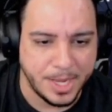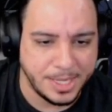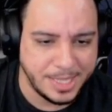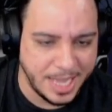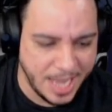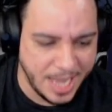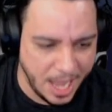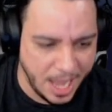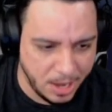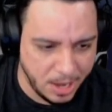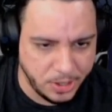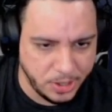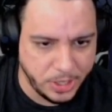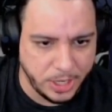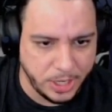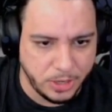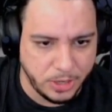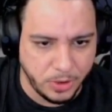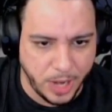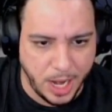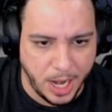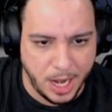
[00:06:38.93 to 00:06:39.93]
The Energy
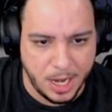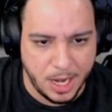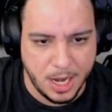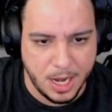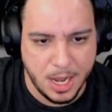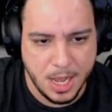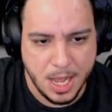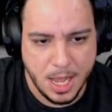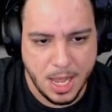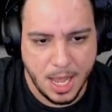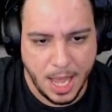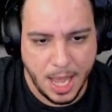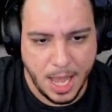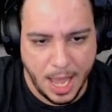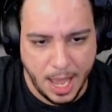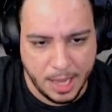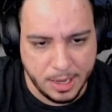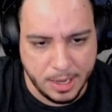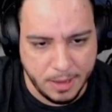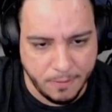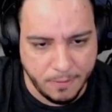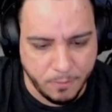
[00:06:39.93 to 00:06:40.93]
Drain
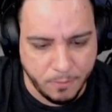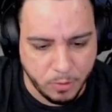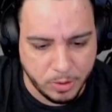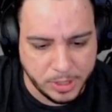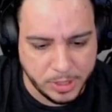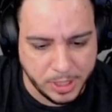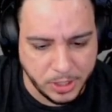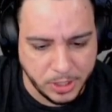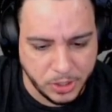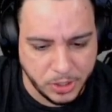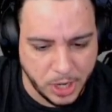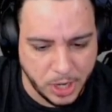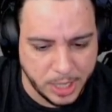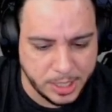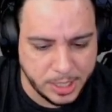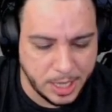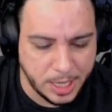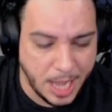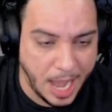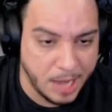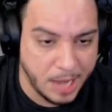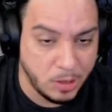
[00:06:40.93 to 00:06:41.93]
and the Enforcing
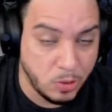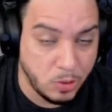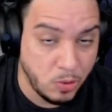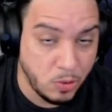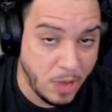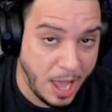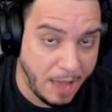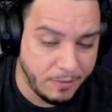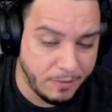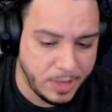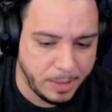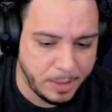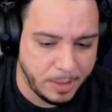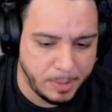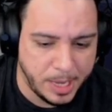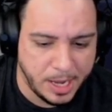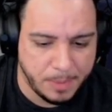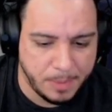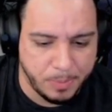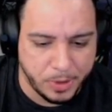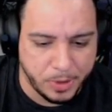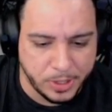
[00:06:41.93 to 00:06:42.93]
Charge. I do have them
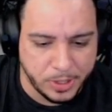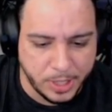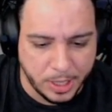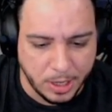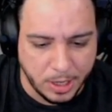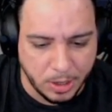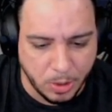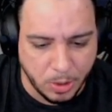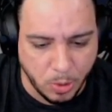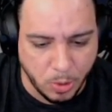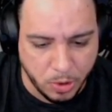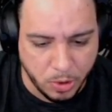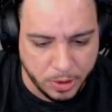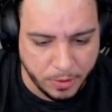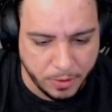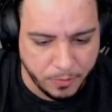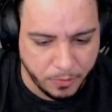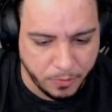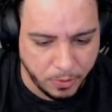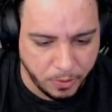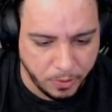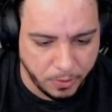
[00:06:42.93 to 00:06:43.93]
in a particular
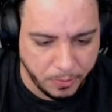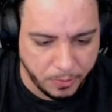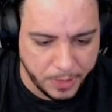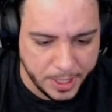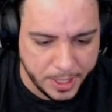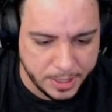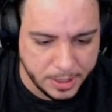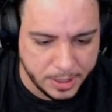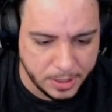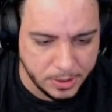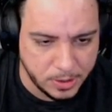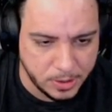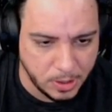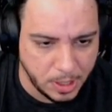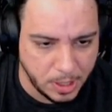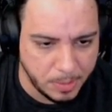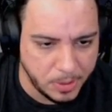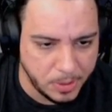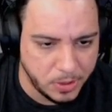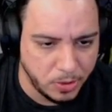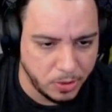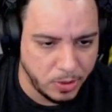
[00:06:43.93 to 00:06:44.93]
order for a reason, so
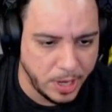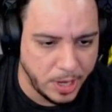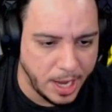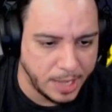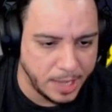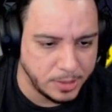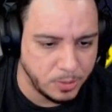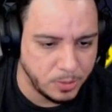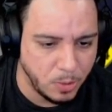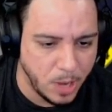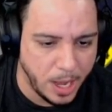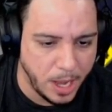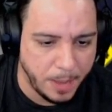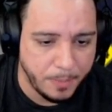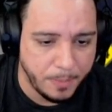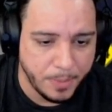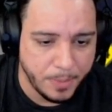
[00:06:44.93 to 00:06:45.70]
let me show you guys why.